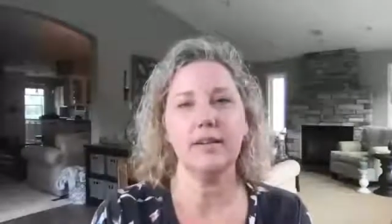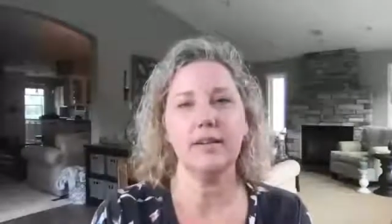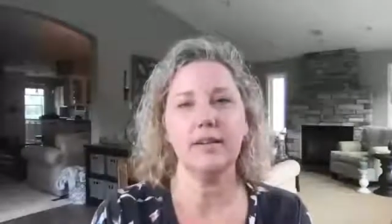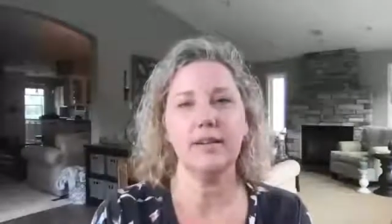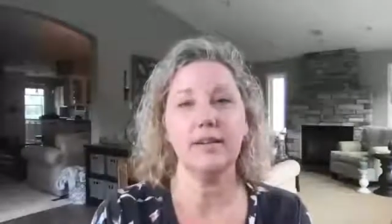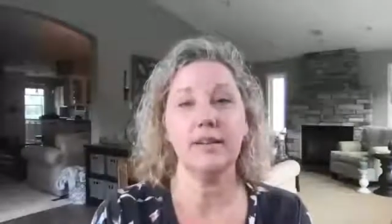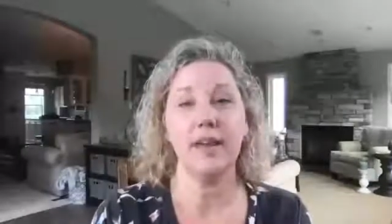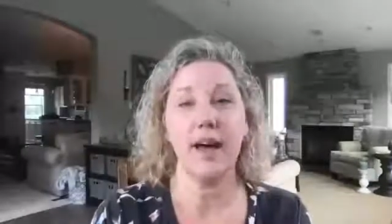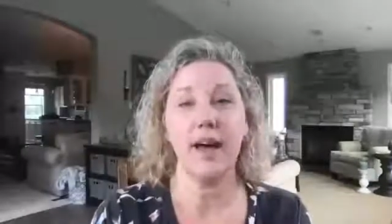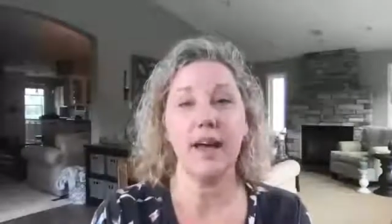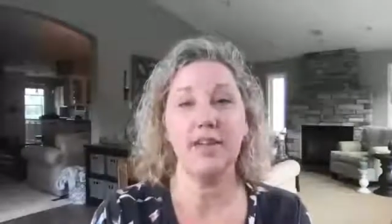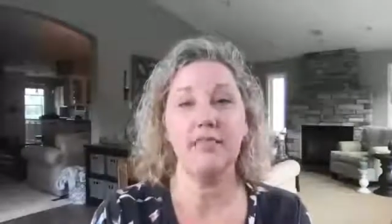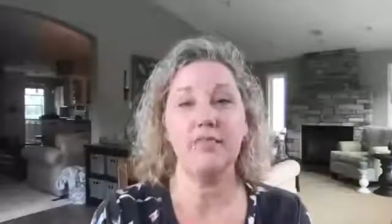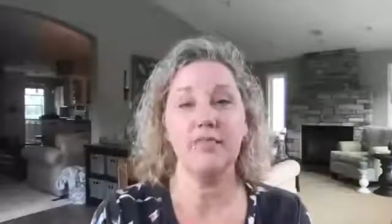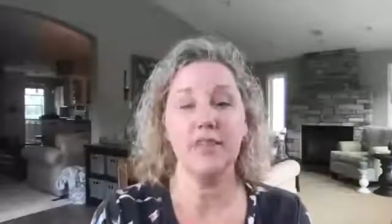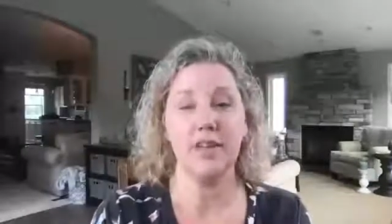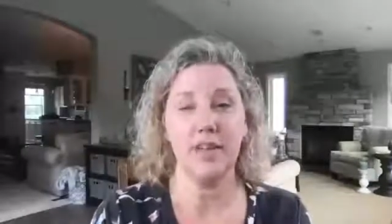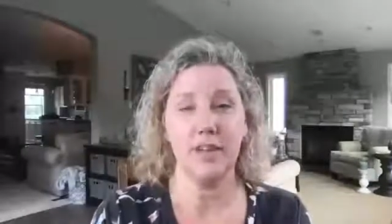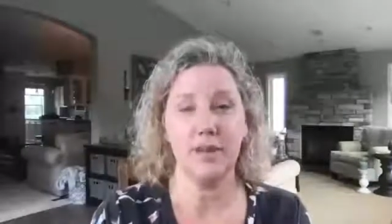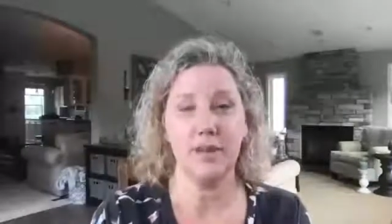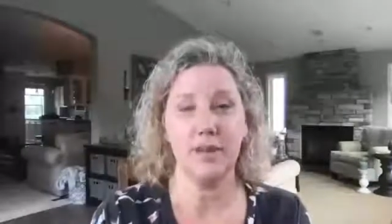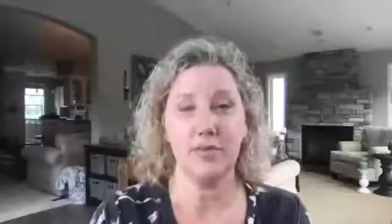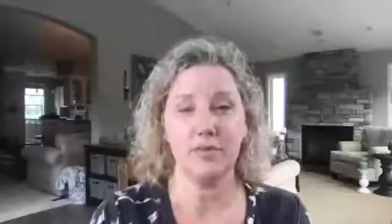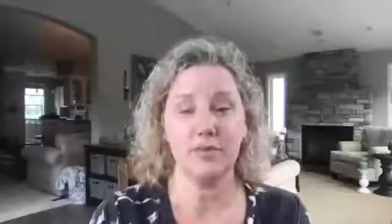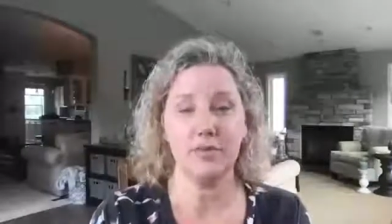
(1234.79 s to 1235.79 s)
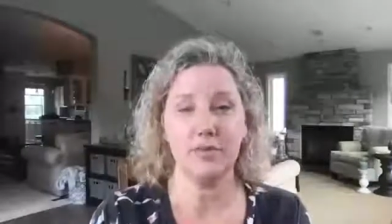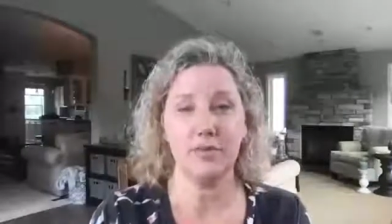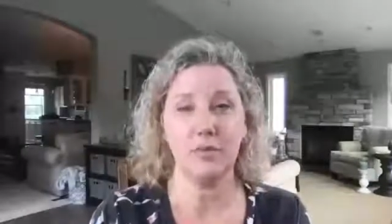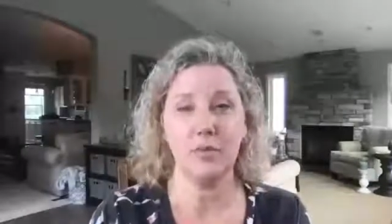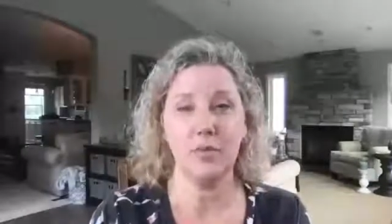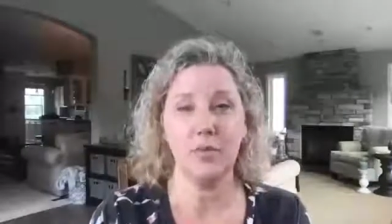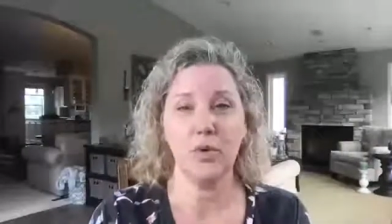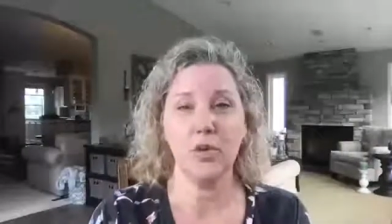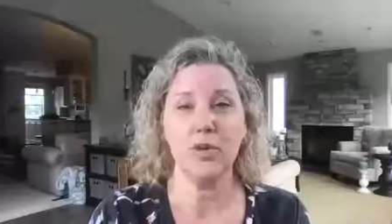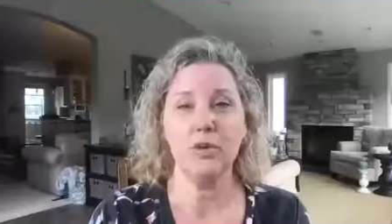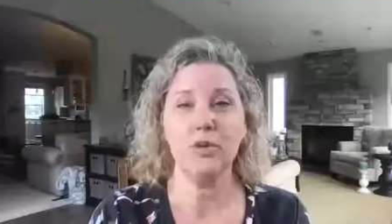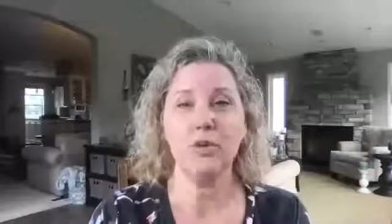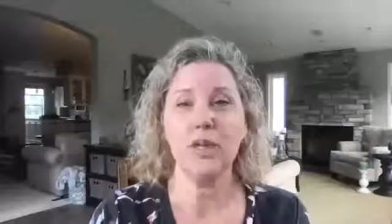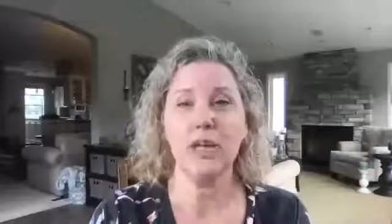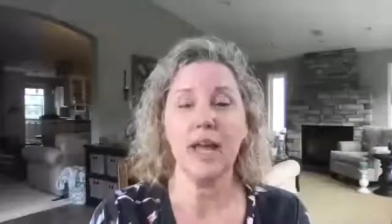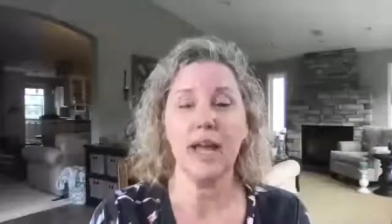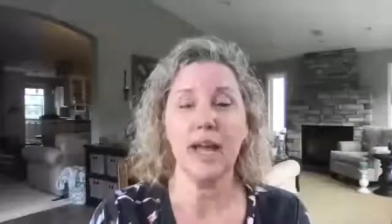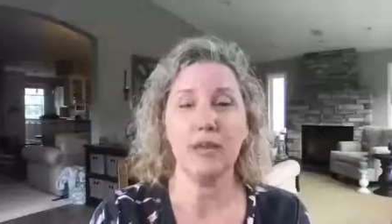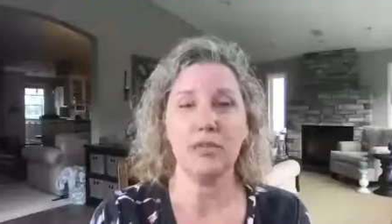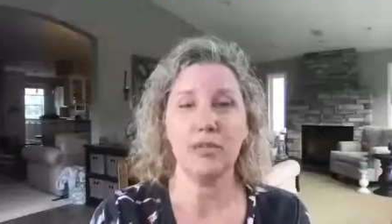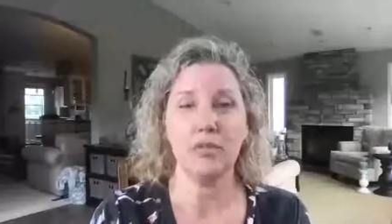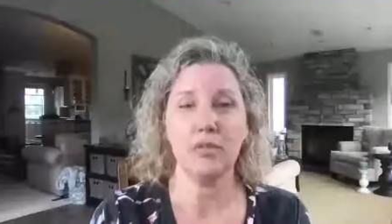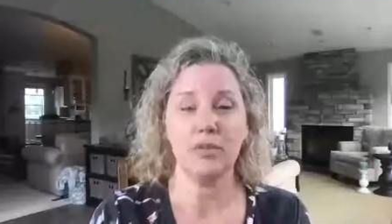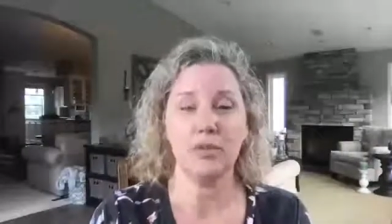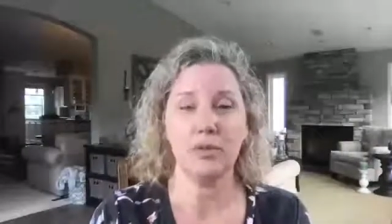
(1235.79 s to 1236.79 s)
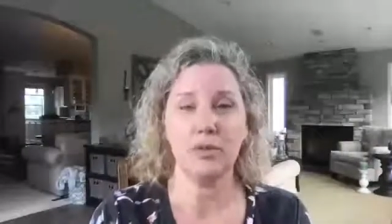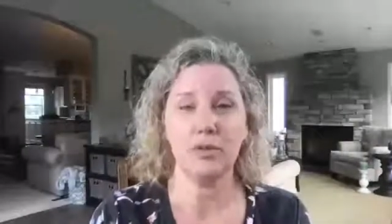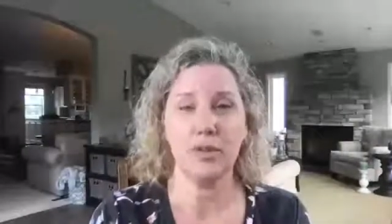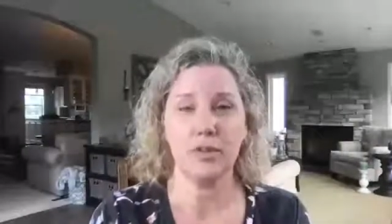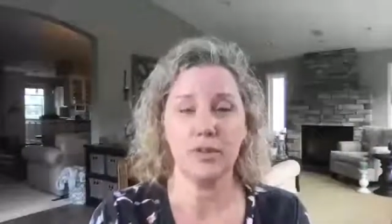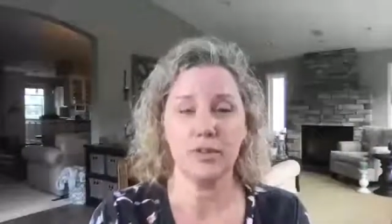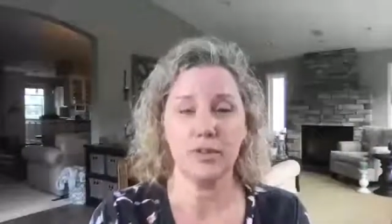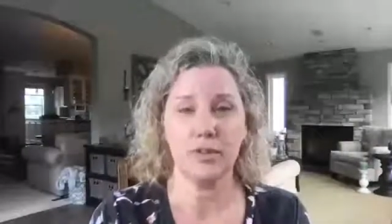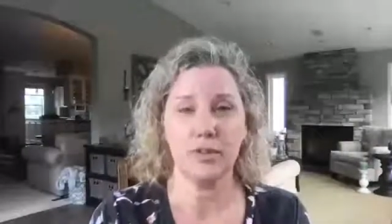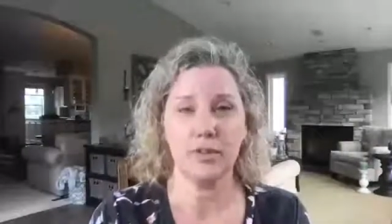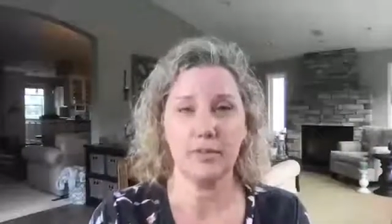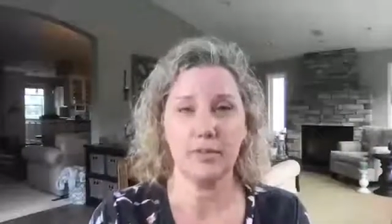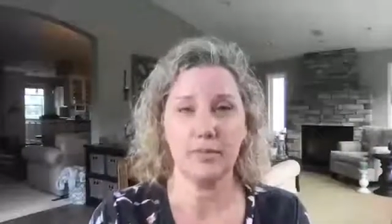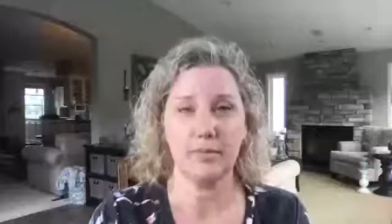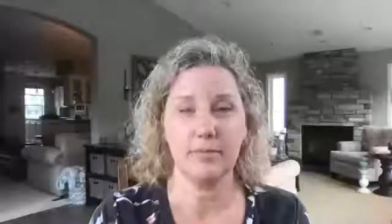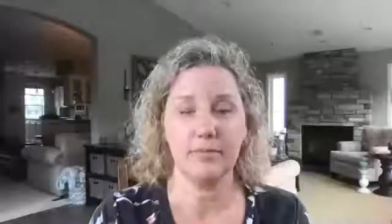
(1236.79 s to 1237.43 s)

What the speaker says: live videos where you can ask your questions.